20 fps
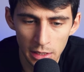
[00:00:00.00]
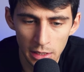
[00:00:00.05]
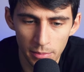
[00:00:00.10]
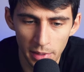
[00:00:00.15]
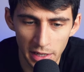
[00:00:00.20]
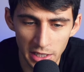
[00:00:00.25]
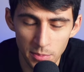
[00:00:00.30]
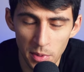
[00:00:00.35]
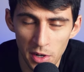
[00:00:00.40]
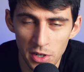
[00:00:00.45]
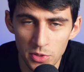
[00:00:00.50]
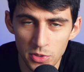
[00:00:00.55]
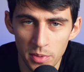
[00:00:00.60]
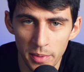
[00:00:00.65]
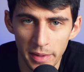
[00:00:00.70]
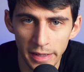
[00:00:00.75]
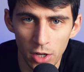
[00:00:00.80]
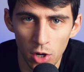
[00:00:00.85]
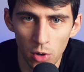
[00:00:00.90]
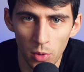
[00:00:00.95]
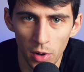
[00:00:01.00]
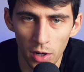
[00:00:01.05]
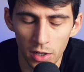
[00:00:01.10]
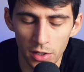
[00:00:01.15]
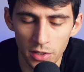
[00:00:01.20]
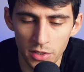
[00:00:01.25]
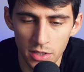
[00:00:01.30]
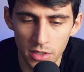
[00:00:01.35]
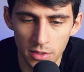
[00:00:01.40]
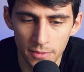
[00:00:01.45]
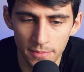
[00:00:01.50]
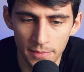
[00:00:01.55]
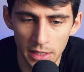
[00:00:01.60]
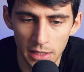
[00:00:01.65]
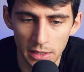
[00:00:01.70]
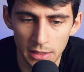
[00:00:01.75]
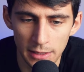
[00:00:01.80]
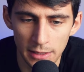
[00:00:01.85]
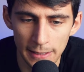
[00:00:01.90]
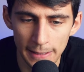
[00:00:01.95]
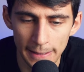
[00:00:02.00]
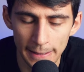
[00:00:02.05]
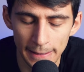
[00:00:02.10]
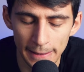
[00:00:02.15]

my experience with my coworkers, and uh,